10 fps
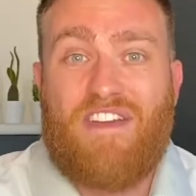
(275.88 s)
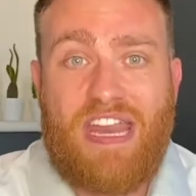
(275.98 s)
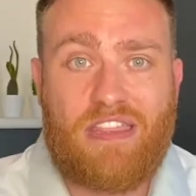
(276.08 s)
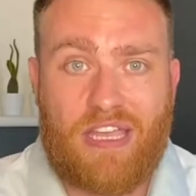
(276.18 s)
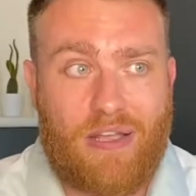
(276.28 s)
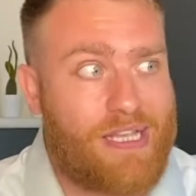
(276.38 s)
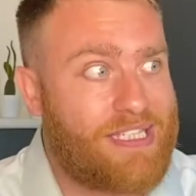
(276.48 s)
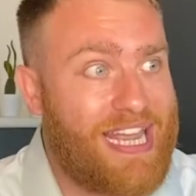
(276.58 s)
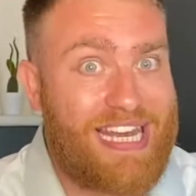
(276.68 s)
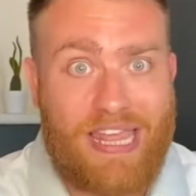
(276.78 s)
anything, I
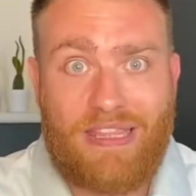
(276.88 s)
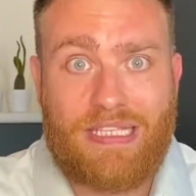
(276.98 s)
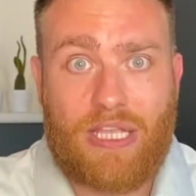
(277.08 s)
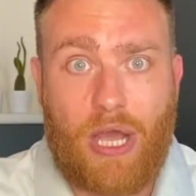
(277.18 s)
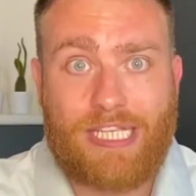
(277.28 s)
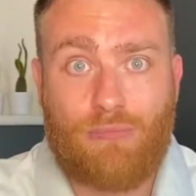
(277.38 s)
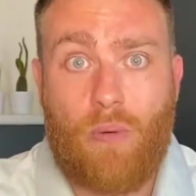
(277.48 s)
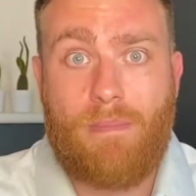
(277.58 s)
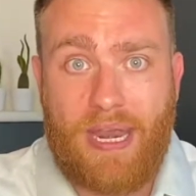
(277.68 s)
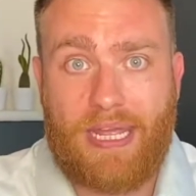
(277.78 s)
say lend these guys more
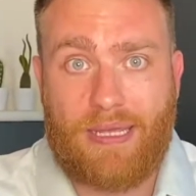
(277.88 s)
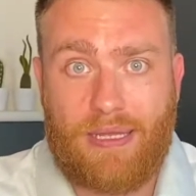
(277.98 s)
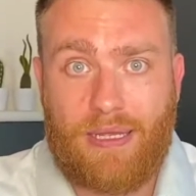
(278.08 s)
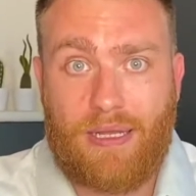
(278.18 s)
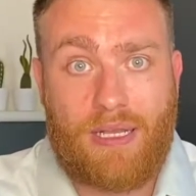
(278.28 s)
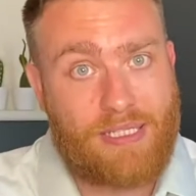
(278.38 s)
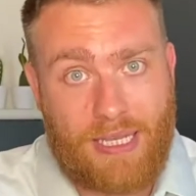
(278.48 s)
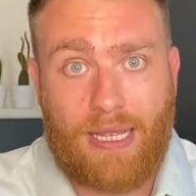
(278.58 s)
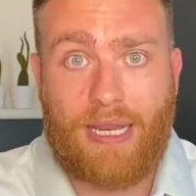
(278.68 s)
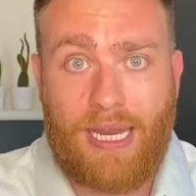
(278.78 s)
money because they
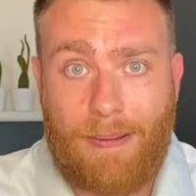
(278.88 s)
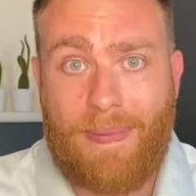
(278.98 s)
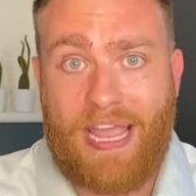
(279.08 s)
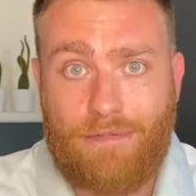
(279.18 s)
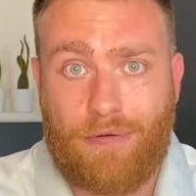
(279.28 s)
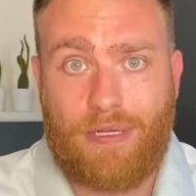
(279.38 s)
can clearly pay for